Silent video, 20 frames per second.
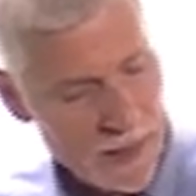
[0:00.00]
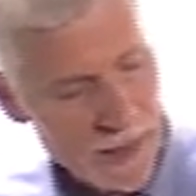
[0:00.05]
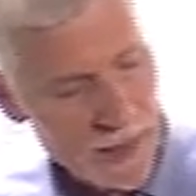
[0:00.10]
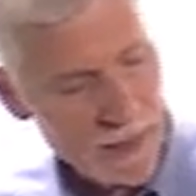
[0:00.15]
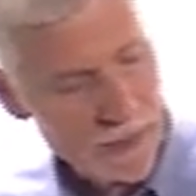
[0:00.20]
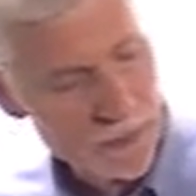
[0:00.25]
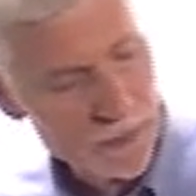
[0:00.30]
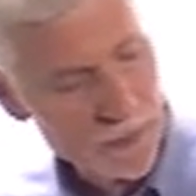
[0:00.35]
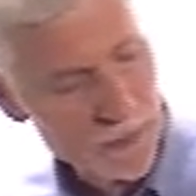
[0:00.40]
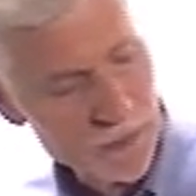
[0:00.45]

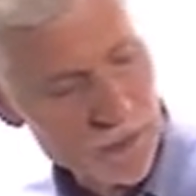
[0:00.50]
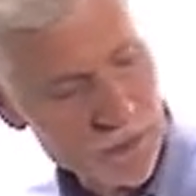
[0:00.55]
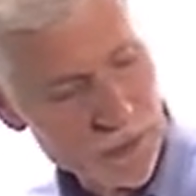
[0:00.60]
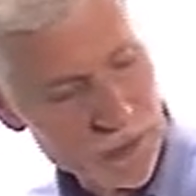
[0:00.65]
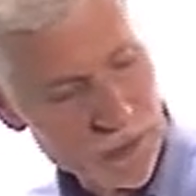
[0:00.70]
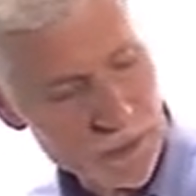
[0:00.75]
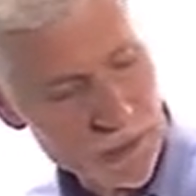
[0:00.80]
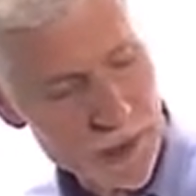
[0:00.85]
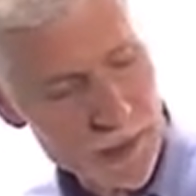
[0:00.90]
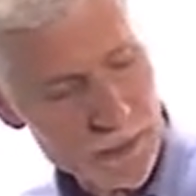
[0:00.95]
And we've
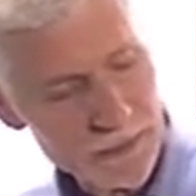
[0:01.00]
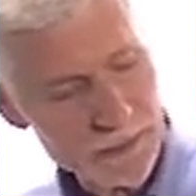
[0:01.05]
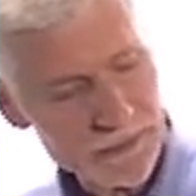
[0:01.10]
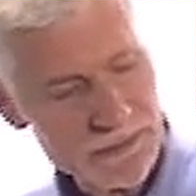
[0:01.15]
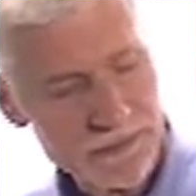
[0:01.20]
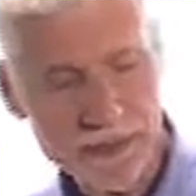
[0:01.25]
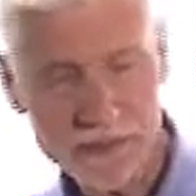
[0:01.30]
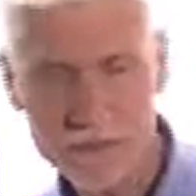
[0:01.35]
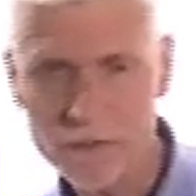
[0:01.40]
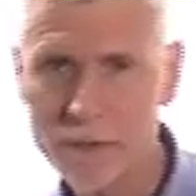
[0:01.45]
got a couple
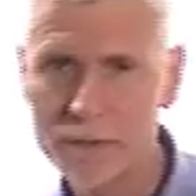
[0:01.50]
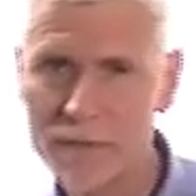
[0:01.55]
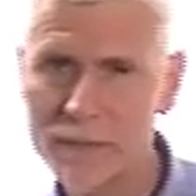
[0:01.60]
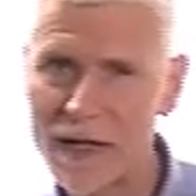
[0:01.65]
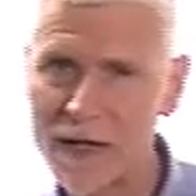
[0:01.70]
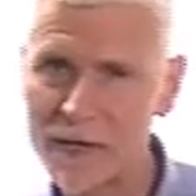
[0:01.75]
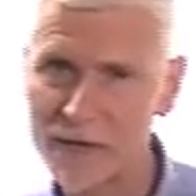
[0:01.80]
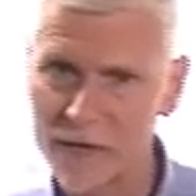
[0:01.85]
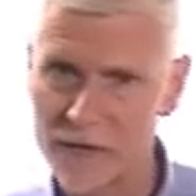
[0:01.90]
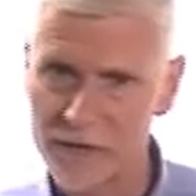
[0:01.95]
of different
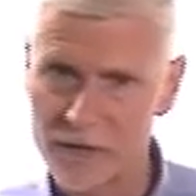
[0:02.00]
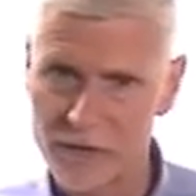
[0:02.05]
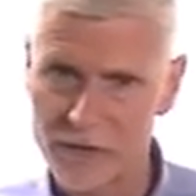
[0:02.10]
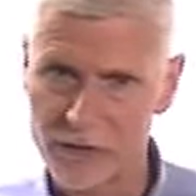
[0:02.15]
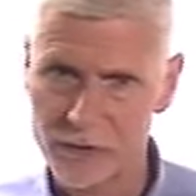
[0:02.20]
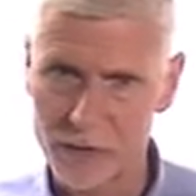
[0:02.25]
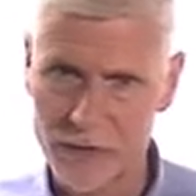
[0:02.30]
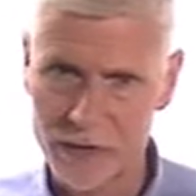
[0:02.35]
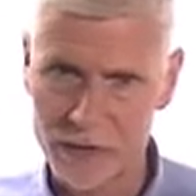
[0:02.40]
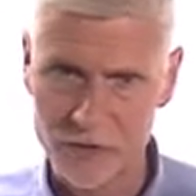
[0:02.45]

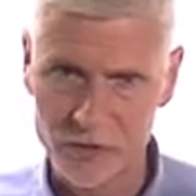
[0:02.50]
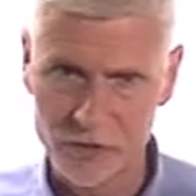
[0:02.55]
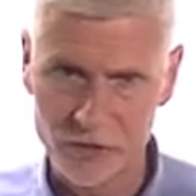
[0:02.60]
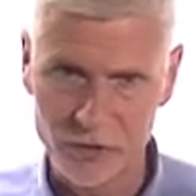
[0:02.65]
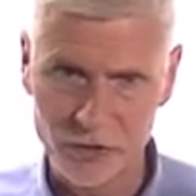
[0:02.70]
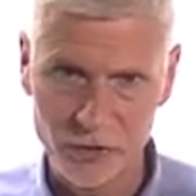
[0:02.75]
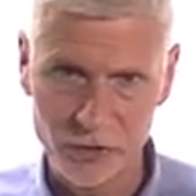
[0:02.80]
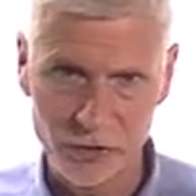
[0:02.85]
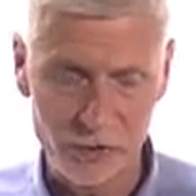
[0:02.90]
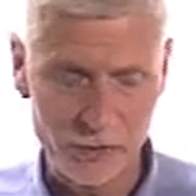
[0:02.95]
methods that we can
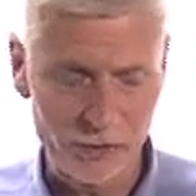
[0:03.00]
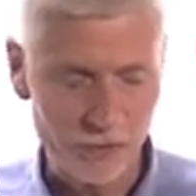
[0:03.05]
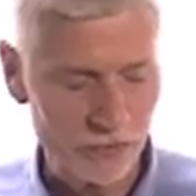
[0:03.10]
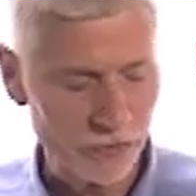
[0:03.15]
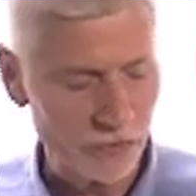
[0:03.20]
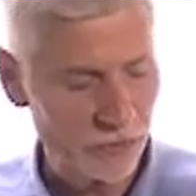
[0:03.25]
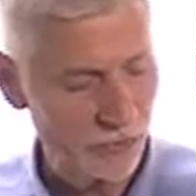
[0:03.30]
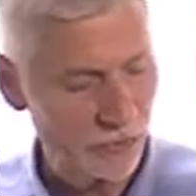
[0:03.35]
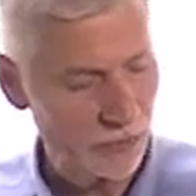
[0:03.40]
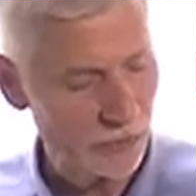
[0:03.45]
choose
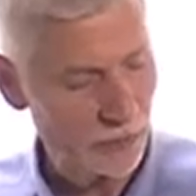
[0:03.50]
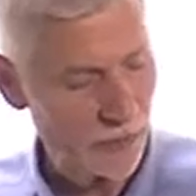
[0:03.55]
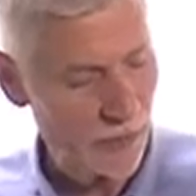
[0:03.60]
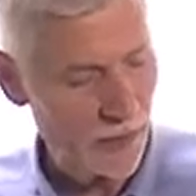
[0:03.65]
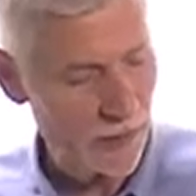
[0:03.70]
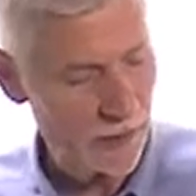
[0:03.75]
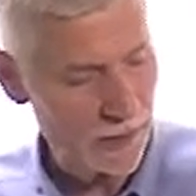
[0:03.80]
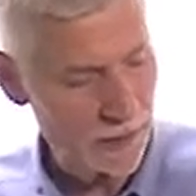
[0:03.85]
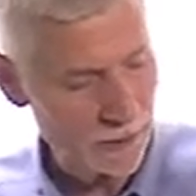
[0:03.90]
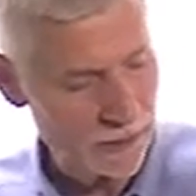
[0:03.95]
to
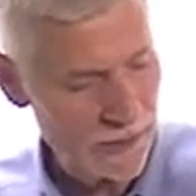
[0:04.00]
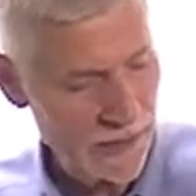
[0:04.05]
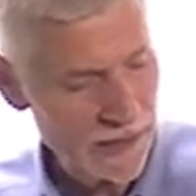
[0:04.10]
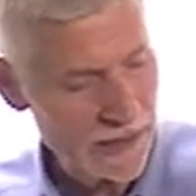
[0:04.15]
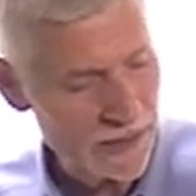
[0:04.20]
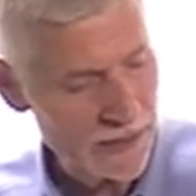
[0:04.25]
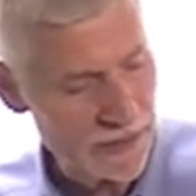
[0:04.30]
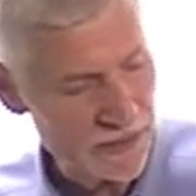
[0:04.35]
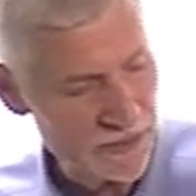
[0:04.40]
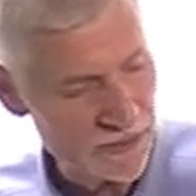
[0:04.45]

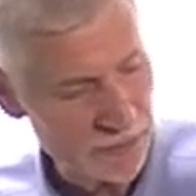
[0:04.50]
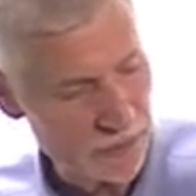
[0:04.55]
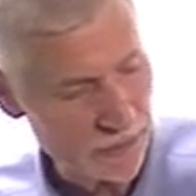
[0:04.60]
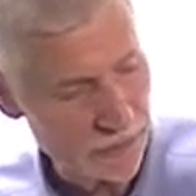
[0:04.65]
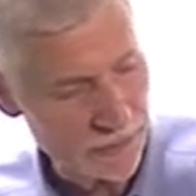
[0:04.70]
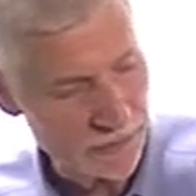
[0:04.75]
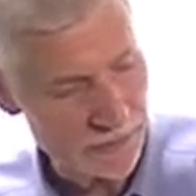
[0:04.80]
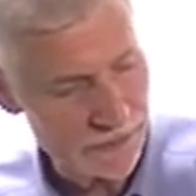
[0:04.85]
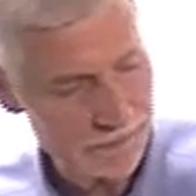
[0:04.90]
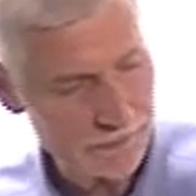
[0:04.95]
locate this
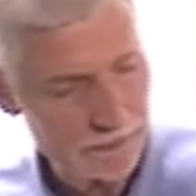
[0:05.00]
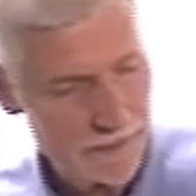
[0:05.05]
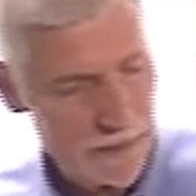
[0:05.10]
point.